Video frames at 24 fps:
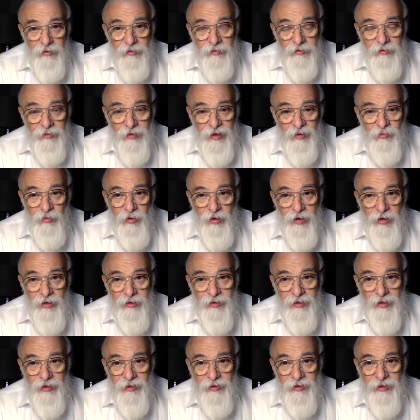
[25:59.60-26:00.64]
It's quite a
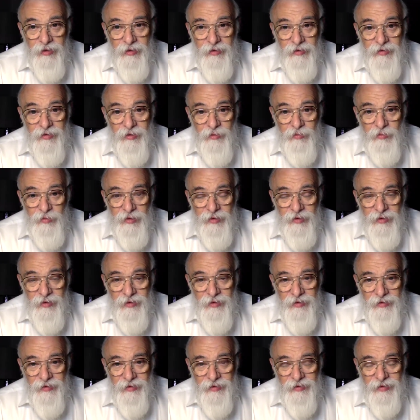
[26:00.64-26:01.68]
meridic thing. So, I mean,
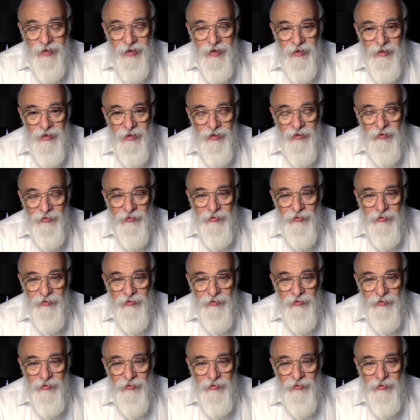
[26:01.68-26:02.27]
the, the taste of the